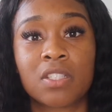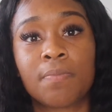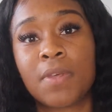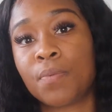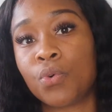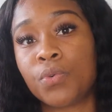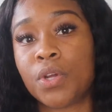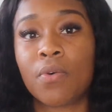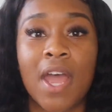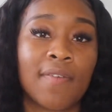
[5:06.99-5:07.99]
Some people who
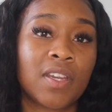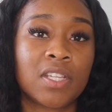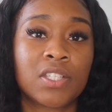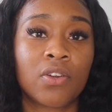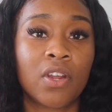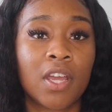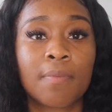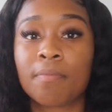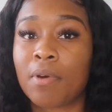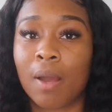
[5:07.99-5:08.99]
don't have an
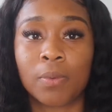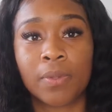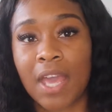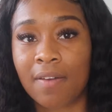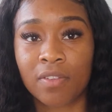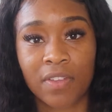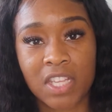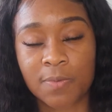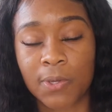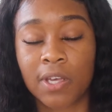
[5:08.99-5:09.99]
Instagram probably have a
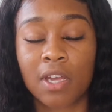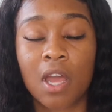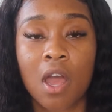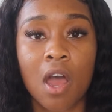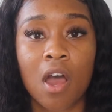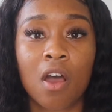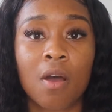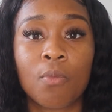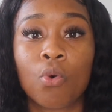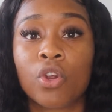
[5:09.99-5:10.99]
Facebook,
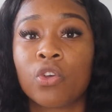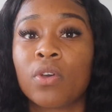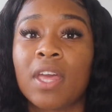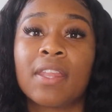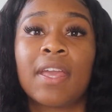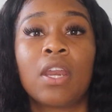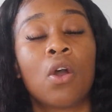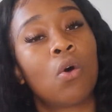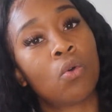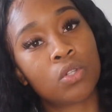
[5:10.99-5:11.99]
or you'll get like an
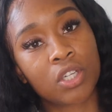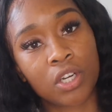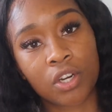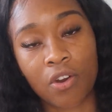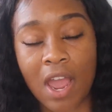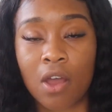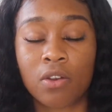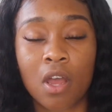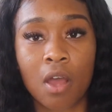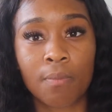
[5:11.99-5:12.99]
older crowd.